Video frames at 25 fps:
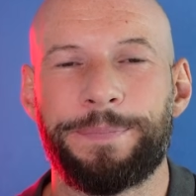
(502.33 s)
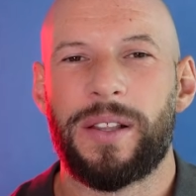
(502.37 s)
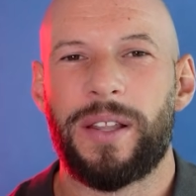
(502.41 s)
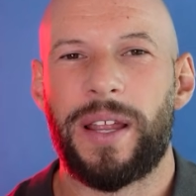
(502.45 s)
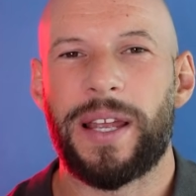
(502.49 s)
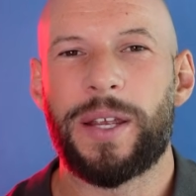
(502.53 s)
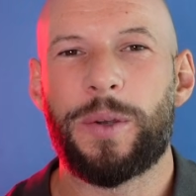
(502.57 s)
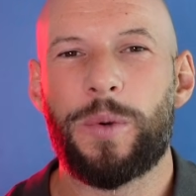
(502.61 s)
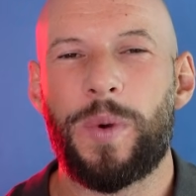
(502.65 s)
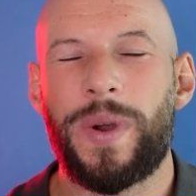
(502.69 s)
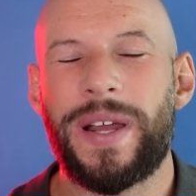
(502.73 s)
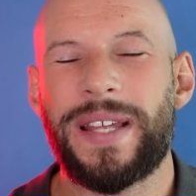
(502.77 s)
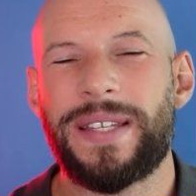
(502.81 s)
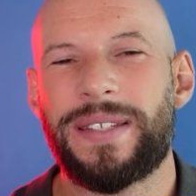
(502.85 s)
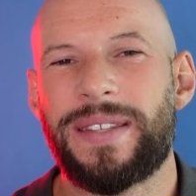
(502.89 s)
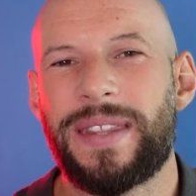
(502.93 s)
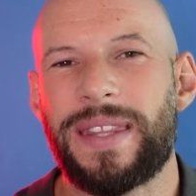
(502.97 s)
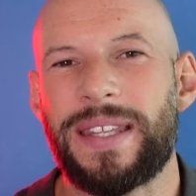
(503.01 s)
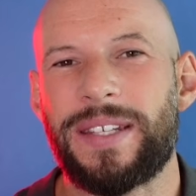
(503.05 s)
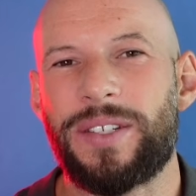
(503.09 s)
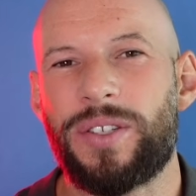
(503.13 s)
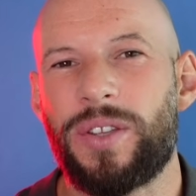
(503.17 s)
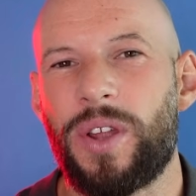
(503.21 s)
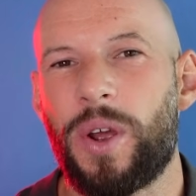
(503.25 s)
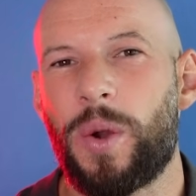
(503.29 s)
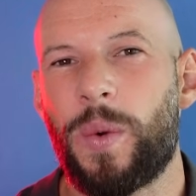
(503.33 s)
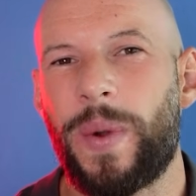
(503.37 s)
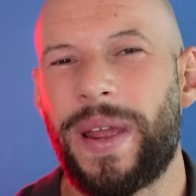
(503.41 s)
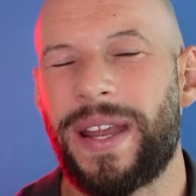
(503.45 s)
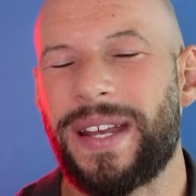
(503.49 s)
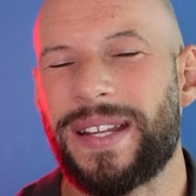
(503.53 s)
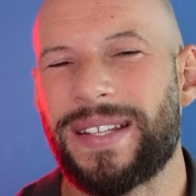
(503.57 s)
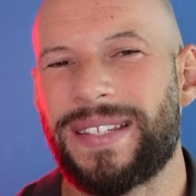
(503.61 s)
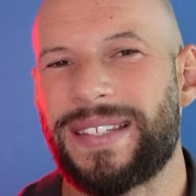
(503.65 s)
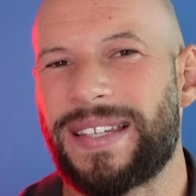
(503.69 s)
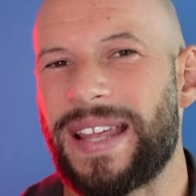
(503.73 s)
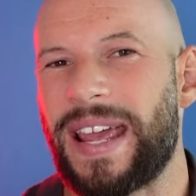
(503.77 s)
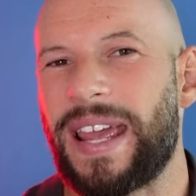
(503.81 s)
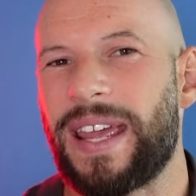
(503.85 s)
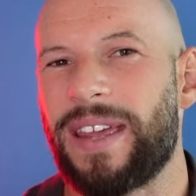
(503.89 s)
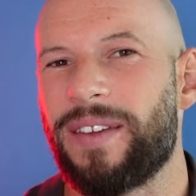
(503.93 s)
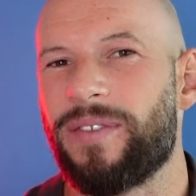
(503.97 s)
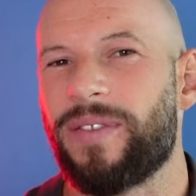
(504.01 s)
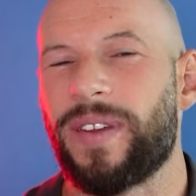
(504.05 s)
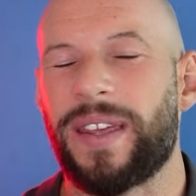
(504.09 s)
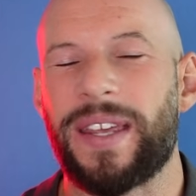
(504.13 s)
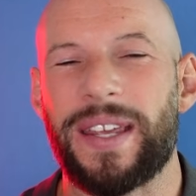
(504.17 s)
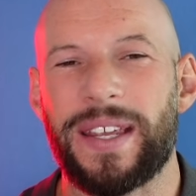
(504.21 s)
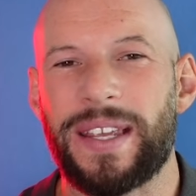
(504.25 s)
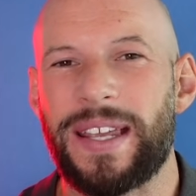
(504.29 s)
Likewise, there's no way to
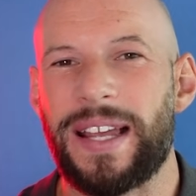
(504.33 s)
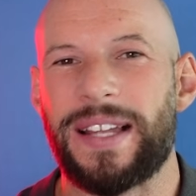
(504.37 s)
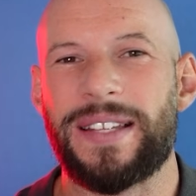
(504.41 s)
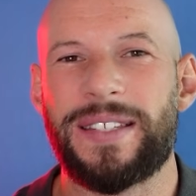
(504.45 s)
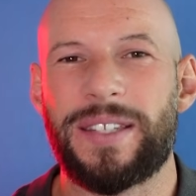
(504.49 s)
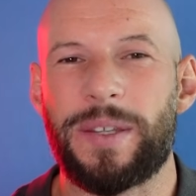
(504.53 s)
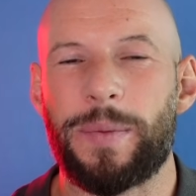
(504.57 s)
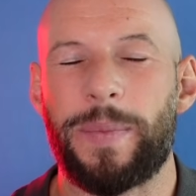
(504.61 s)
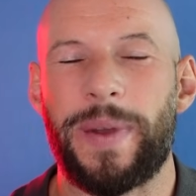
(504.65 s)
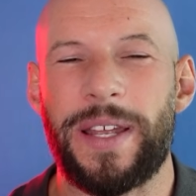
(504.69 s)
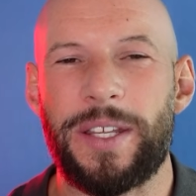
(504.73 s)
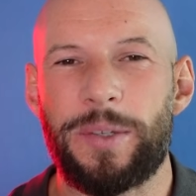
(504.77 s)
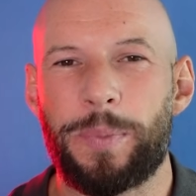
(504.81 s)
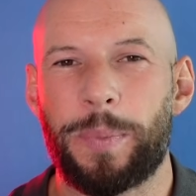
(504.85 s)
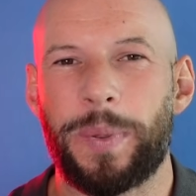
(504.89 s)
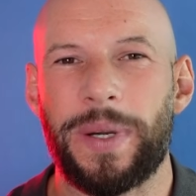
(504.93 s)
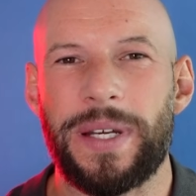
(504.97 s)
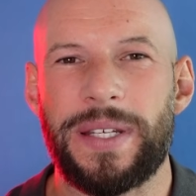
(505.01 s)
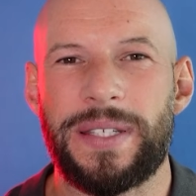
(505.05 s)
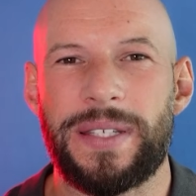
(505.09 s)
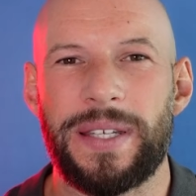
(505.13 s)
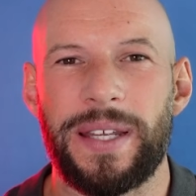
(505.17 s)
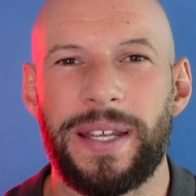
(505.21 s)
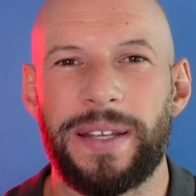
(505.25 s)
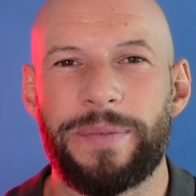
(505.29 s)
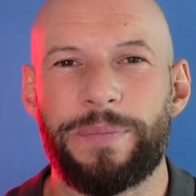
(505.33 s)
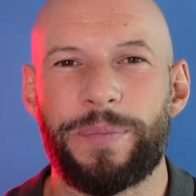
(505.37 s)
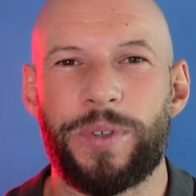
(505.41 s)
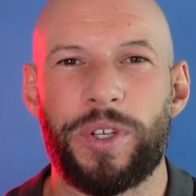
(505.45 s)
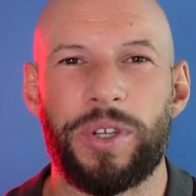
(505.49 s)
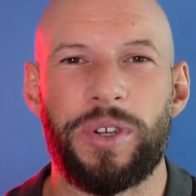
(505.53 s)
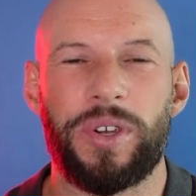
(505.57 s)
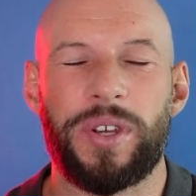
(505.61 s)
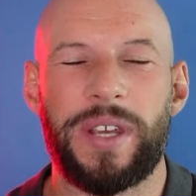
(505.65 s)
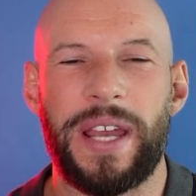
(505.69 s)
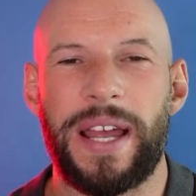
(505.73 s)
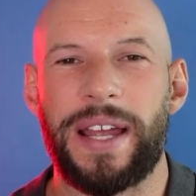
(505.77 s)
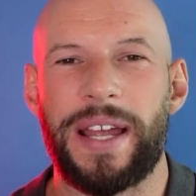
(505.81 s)
save a customized preset, so you